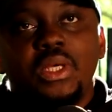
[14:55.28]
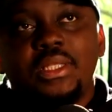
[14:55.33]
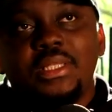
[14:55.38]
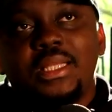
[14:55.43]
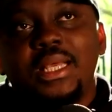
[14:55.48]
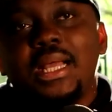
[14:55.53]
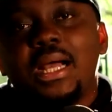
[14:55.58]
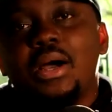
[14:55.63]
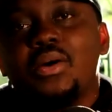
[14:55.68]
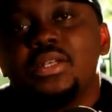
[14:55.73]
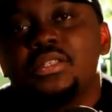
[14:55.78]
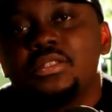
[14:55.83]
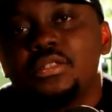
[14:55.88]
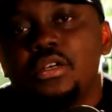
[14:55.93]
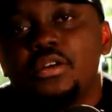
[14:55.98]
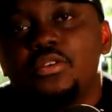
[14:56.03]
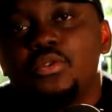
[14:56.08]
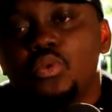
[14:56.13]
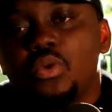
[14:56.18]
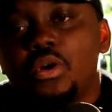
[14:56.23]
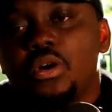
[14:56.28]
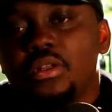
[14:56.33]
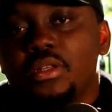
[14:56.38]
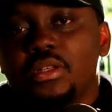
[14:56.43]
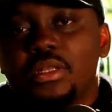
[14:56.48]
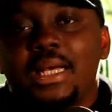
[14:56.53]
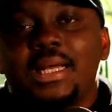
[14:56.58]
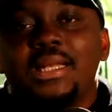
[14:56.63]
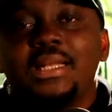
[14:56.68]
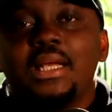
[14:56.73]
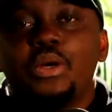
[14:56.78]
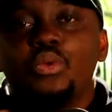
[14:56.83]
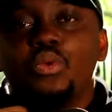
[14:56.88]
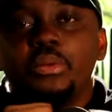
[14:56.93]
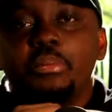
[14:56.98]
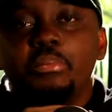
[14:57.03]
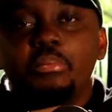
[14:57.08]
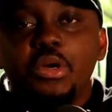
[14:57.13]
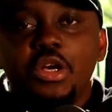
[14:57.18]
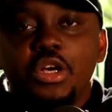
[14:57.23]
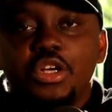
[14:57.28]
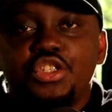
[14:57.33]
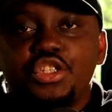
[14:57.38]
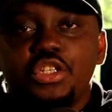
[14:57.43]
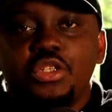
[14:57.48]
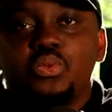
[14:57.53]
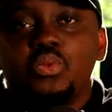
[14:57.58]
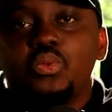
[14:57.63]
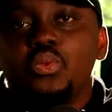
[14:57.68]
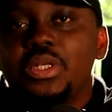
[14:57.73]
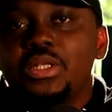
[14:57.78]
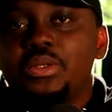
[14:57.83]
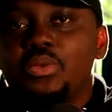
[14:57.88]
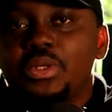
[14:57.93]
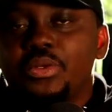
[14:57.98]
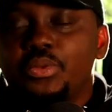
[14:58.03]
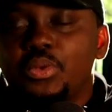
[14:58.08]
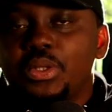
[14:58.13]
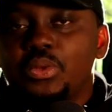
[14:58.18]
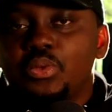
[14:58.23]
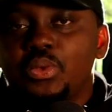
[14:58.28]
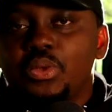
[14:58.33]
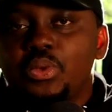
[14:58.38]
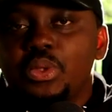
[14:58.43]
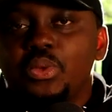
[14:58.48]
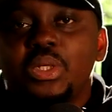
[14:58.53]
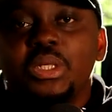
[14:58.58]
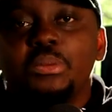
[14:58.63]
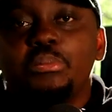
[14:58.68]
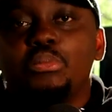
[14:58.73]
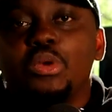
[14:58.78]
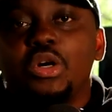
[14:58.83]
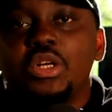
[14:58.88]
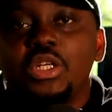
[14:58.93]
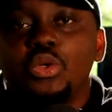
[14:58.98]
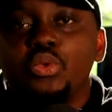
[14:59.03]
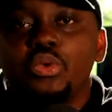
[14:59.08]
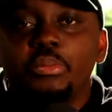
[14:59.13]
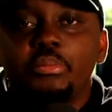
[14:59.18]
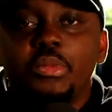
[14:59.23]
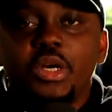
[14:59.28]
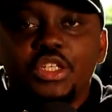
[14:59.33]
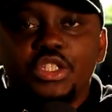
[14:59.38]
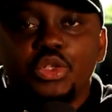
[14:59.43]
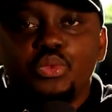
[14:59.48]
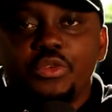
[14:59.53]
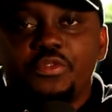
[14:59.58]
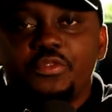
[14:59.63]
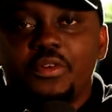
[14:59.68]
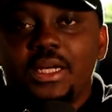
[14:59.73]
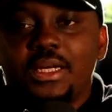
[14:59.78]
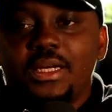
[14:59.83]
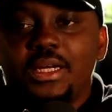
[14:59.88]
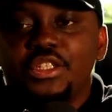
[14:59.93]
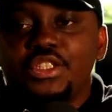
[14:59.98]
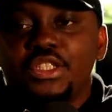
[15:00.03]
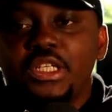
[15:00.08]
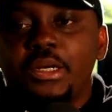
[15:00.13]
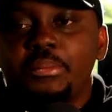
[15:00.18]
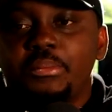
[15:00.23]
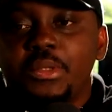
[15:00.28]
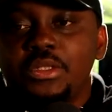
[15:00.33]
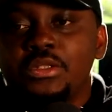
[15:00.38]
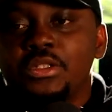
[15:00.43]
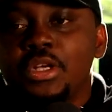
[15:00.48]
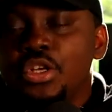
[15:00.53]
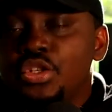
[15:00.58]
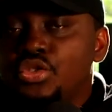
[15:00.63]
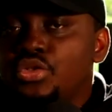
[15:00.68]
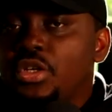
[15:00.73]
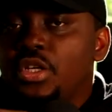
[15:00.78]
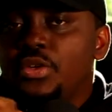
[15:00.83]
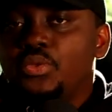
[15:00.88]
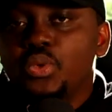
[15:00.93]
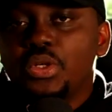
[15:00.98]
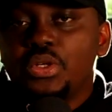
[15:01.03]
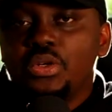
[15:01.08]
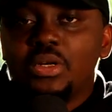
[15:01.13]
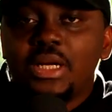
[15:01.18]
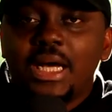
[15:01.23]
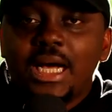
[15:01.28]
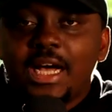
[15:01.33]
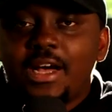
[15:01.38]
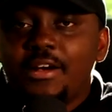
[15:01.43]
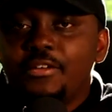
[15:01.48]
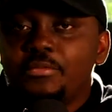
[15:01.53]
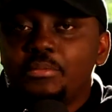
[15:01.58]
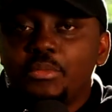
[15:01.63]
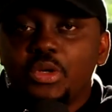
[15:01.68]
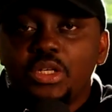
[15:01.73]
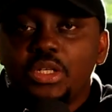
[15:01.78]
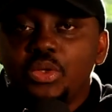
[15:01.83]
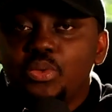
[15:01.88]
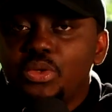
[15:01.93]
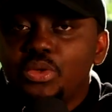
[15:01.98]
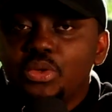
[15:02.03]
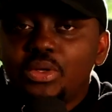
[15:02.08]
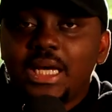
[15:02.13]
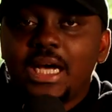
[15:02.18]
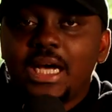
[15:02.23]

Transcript: take our self-worth and then we merge it with money. We merge it with financial means. So if we don't have money, we don't